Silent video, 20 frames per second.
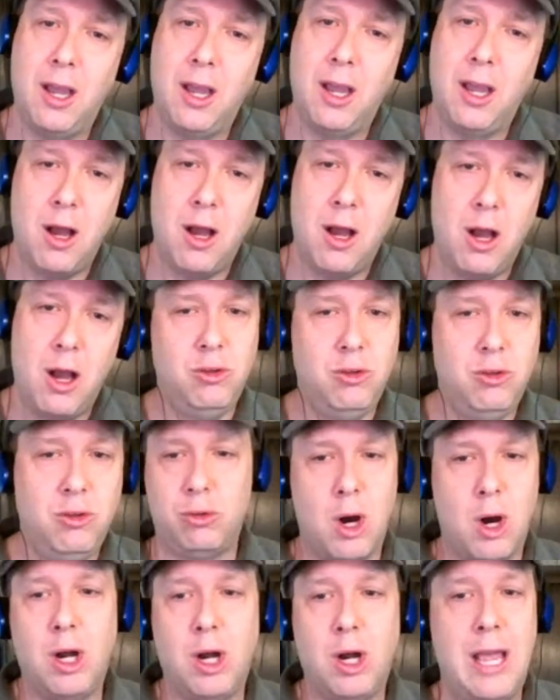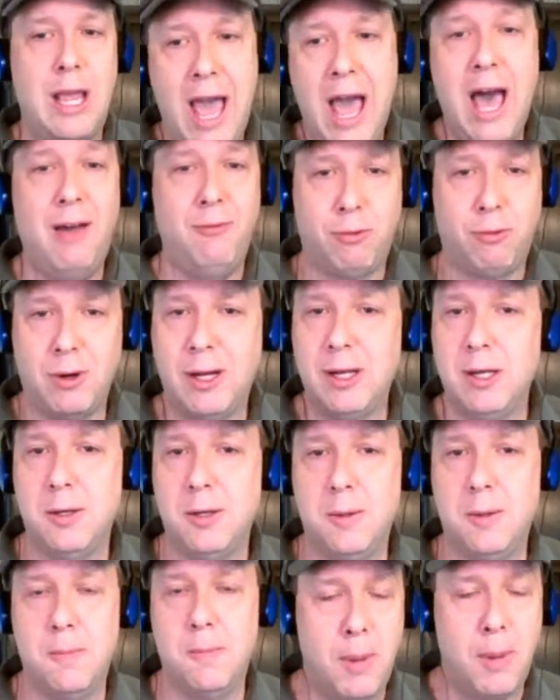some of those are already half
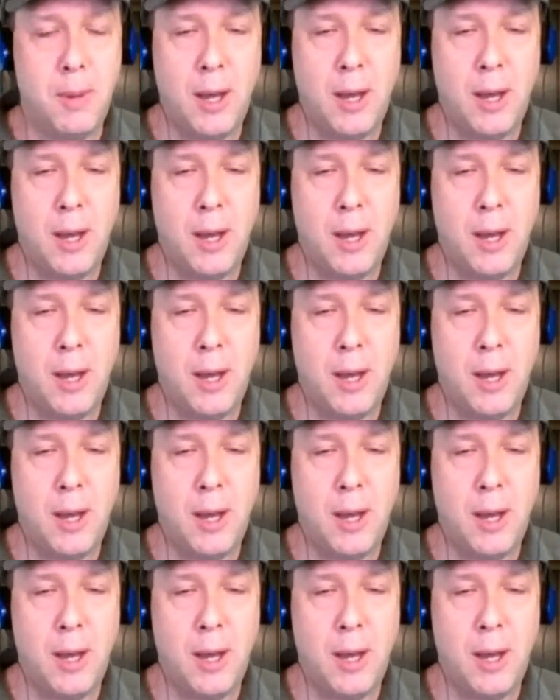written. But